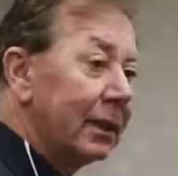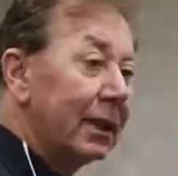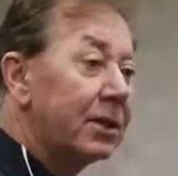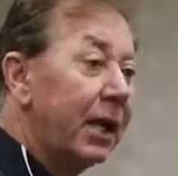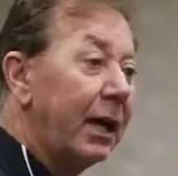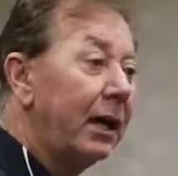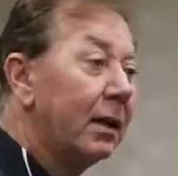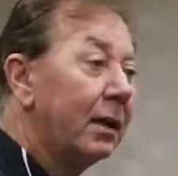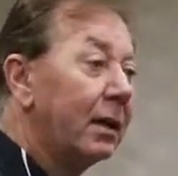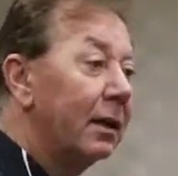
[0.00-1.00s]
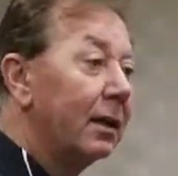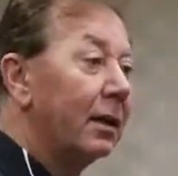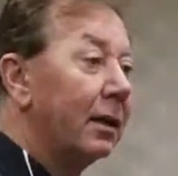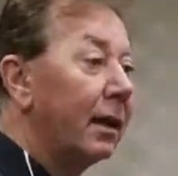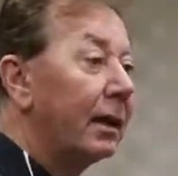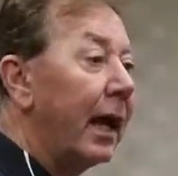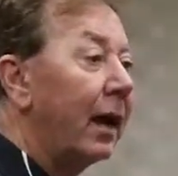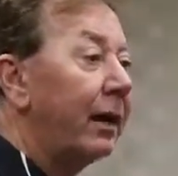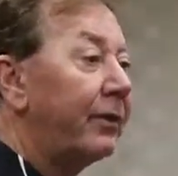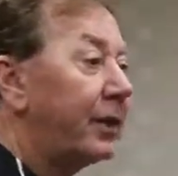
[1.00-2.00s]
You see?
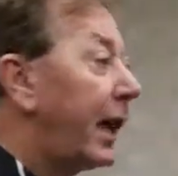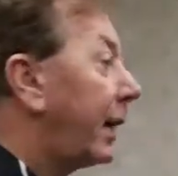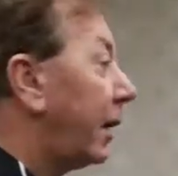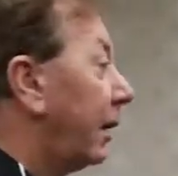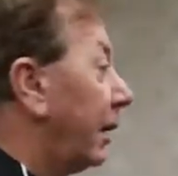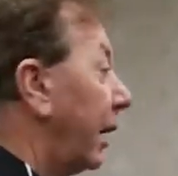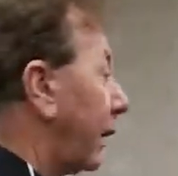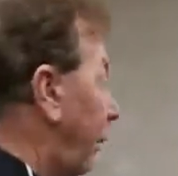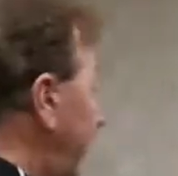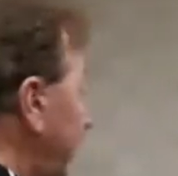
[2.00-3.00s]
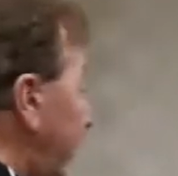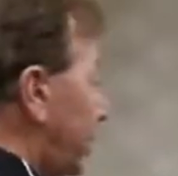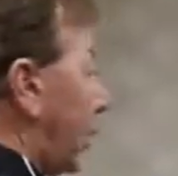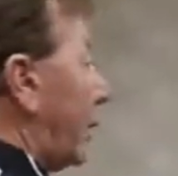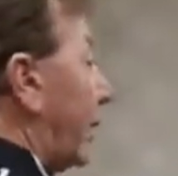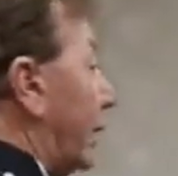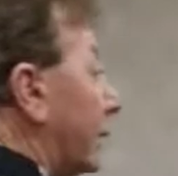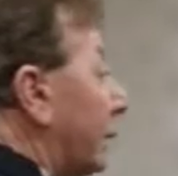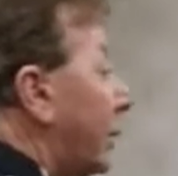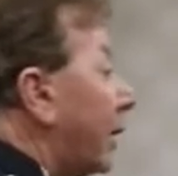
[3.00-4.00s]
Now, if you take a great big turkey
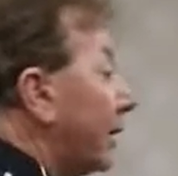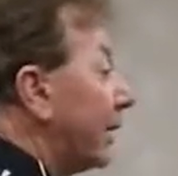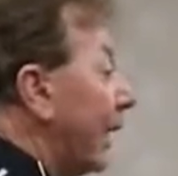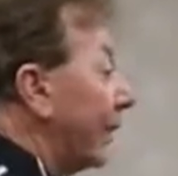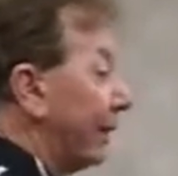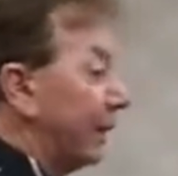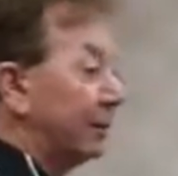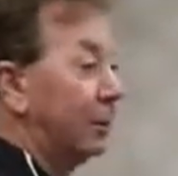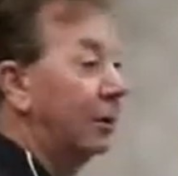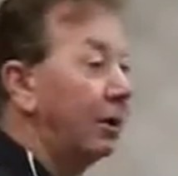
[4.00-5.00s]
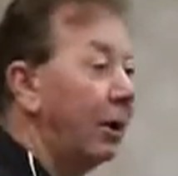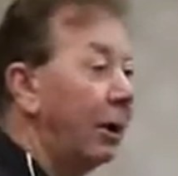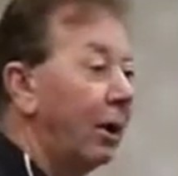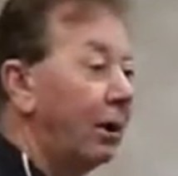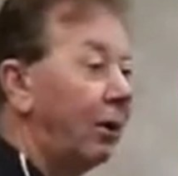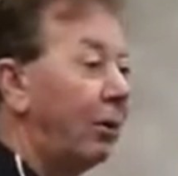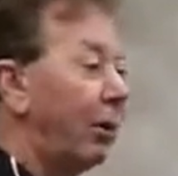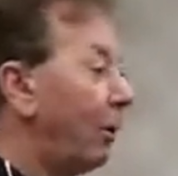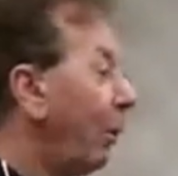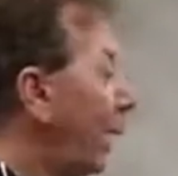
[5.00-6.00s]
and you put it in the oven,
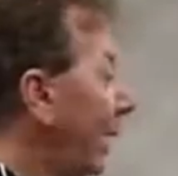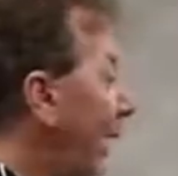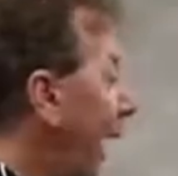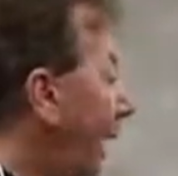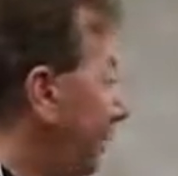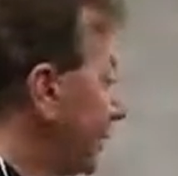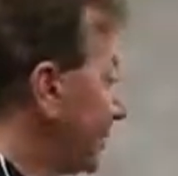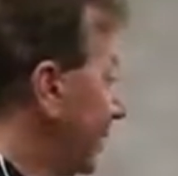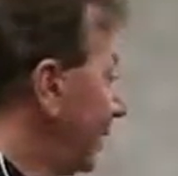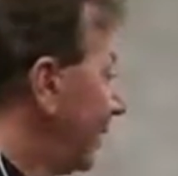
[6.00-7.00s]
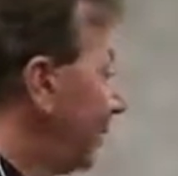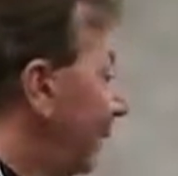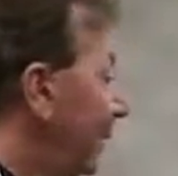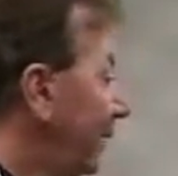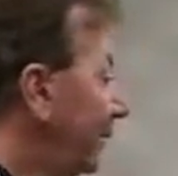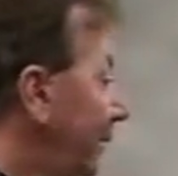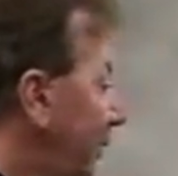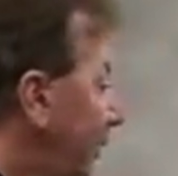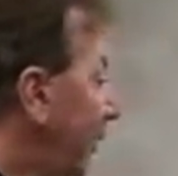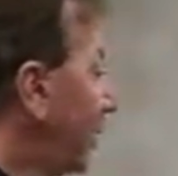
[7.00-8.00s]
what happens? I mean, you
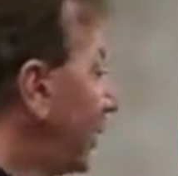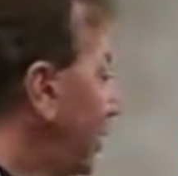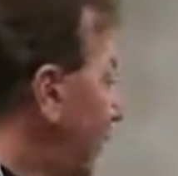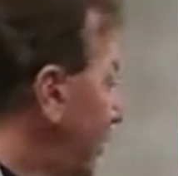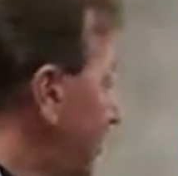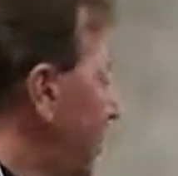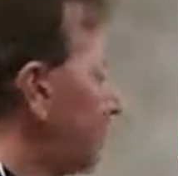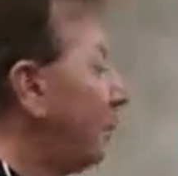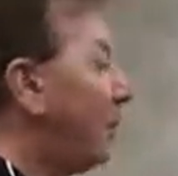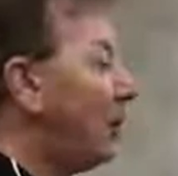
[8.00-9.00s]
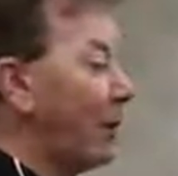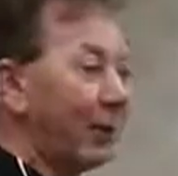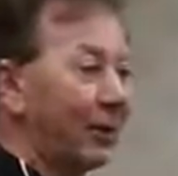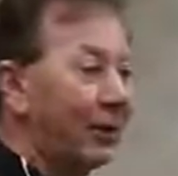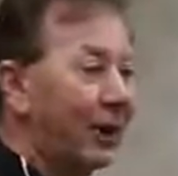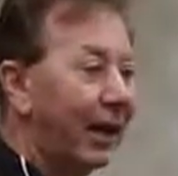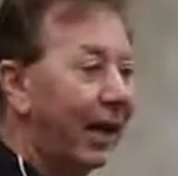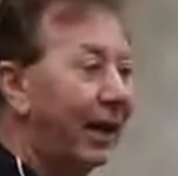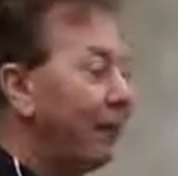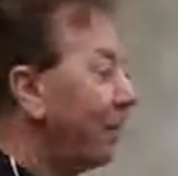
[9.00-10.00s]
cook it to a certain point,
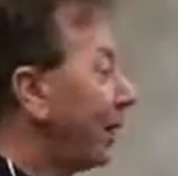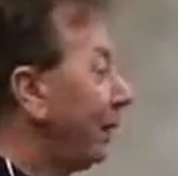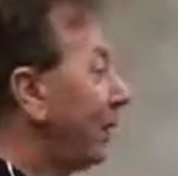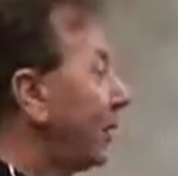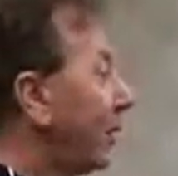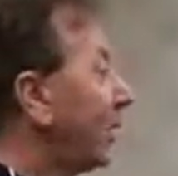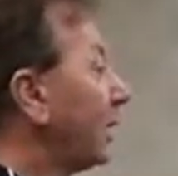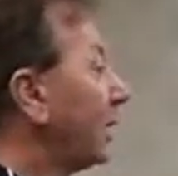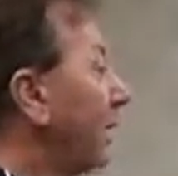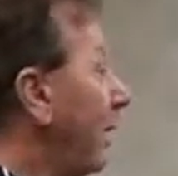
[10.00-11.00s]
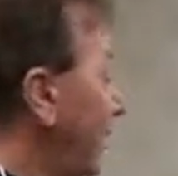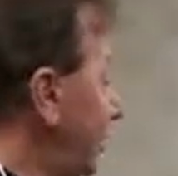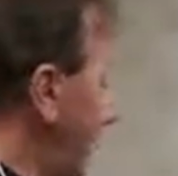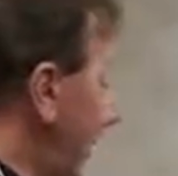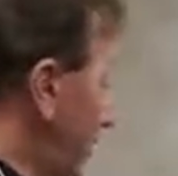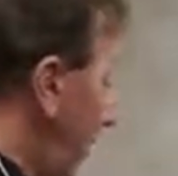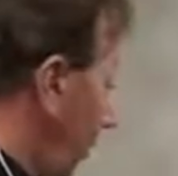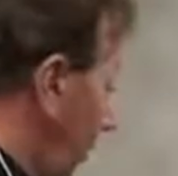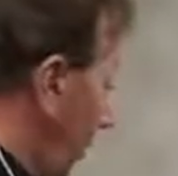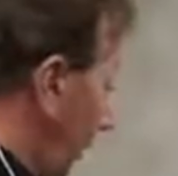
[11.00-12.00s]
okay? But if you cook it too much, it gets
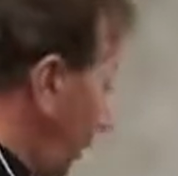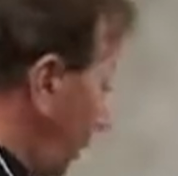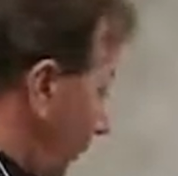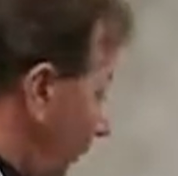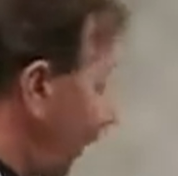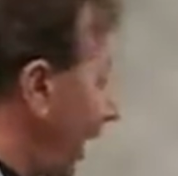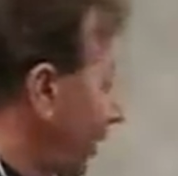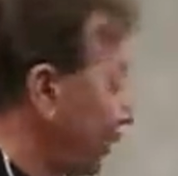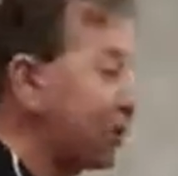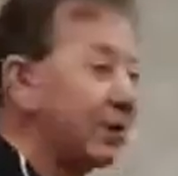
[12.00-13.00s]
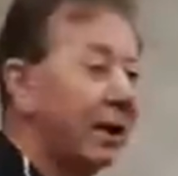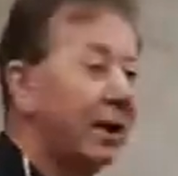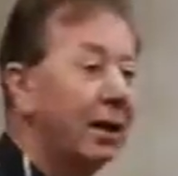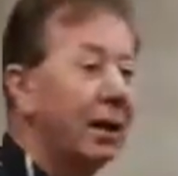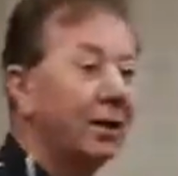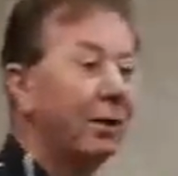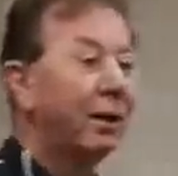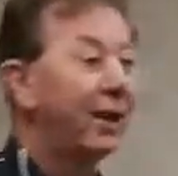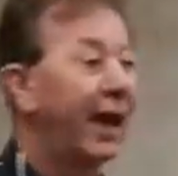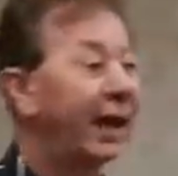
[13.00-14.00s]
all dried and wrinkled out, doesn't it,
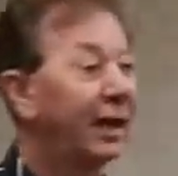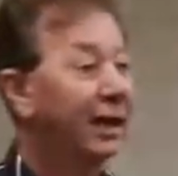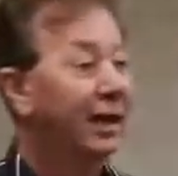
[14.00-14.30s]
with that?